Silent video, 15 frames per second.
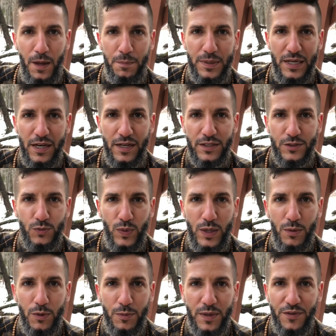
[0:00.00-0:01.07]
because we
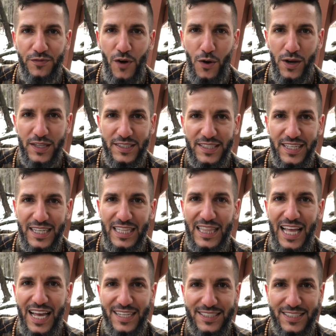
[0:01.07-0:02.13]
will be focusing
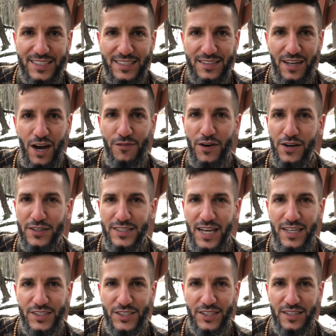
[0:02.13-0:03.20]
less of our
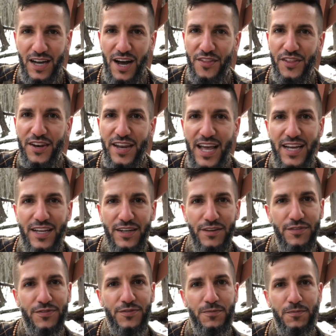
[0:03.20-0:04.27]
attention on the
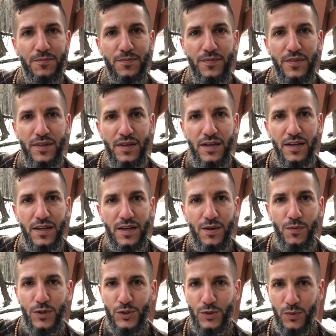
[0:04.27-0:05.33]
negative,
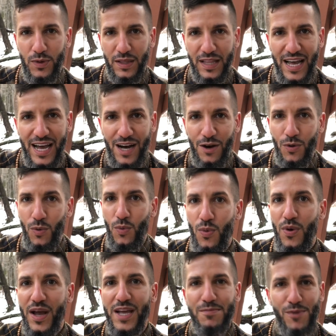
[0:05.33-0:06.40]
which will allow
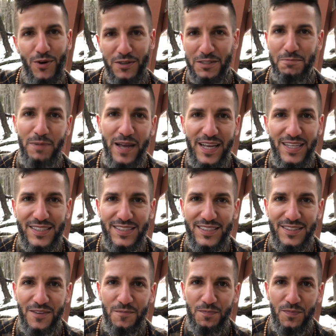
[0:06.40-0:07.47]
way more space
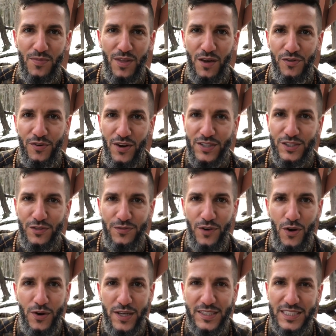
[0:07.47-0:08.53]
for us to
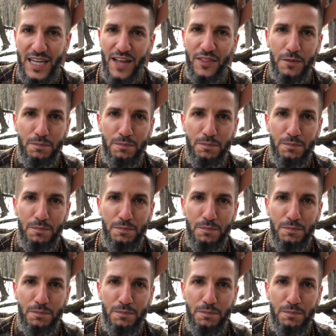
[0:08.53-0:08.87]
focus on the